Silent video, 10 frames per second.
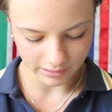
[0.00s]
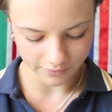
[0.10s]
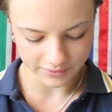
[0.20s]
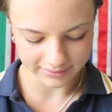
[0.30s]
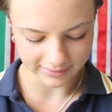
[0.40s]

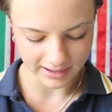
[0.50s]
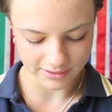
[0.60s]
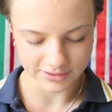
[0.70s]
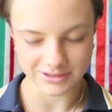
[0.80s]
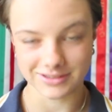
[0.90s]
obviously I
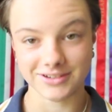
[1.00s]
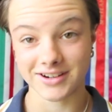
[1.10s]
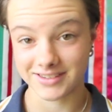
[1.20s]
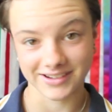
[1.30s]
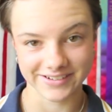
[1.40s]
know she's a
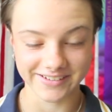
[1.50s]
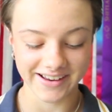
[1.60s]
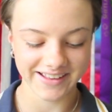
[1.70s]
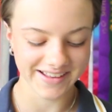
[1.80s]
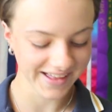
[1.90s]
dressage
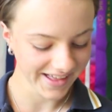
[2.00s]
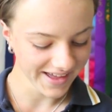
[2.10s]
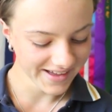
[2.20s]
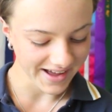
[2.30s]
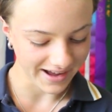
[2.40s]
rider.
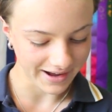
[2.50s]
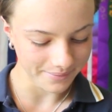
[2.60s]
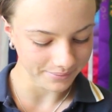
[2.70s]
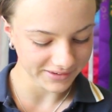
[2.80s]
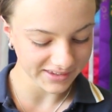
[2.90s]

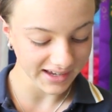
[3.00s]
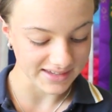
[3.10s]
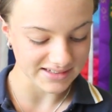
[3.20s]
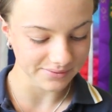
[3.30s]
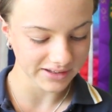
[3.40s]
Um, so
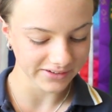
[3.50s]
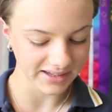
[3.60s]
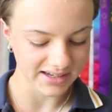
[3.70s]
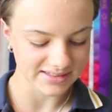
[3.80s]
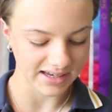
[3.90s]
yeah, so I'm really
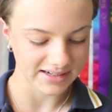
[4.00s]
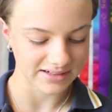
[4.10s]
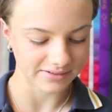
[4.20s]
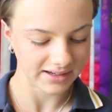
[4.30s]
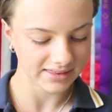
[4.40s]
really excited
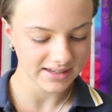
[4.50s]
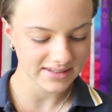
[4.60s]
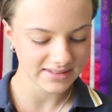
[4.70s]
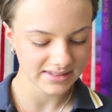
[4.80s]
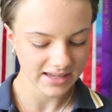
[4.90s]
to read
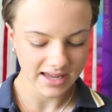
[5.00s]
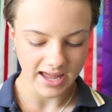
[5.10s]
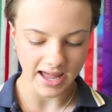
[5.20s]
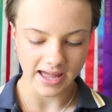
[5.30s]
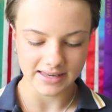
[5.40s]
this.
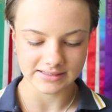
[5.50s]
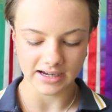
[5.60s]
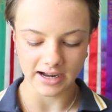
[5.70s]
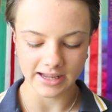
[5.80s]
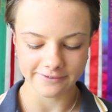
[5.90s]
And
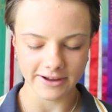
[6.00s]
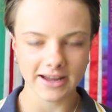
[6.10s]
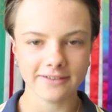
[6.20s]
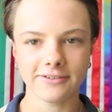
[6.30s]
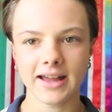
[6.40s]
if I
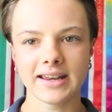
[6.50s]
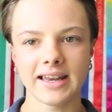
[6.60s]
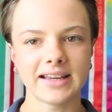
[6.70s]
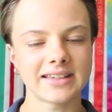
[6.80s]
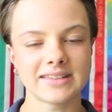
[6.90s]
can find a
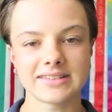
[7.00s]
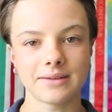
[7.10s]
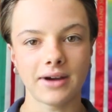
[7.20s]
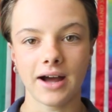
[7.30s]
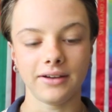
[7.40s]
link to this
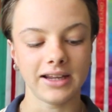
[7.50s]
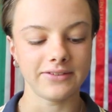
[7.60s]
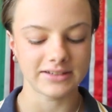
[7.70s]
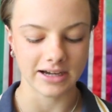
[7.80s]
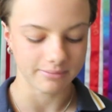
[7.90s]
somewhere, I'll leave
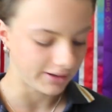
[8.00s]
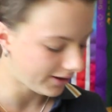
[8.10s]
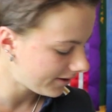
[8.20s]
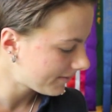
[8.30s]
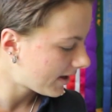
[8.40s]
it down
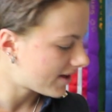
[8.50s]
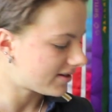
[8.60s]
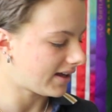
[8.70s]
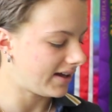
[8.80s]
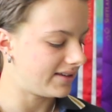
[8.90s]
below.
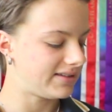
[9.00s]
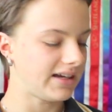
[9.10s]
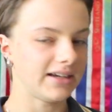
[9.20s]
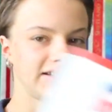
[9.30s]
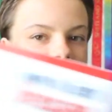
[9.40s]
So that is
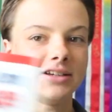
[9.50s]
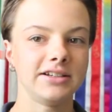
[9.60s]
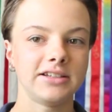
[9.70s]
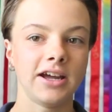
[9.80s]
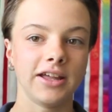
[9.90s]
Down to
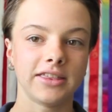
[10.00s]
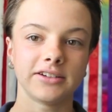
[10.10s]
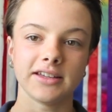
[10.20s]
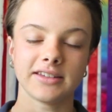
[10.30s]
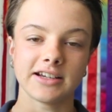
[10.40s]
Earth
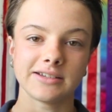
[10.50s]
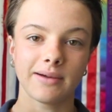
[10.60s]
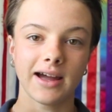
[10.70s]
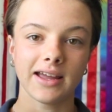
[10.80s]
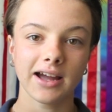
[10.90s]
Dressage
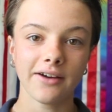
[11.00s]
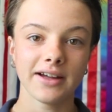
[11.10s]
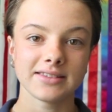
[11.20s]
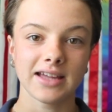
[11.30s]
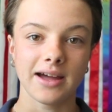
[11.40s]
by Carl
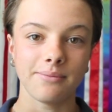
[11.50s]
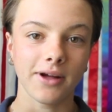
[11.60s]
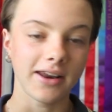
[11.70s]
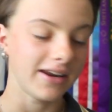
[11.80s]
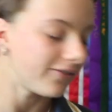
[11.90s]
Hester and
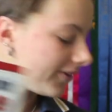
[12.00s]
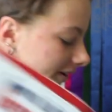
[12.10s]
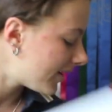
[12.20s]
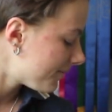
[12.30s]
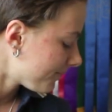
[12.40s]
Bernadette
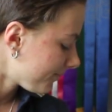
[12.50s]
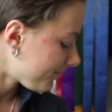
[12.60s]
Fury.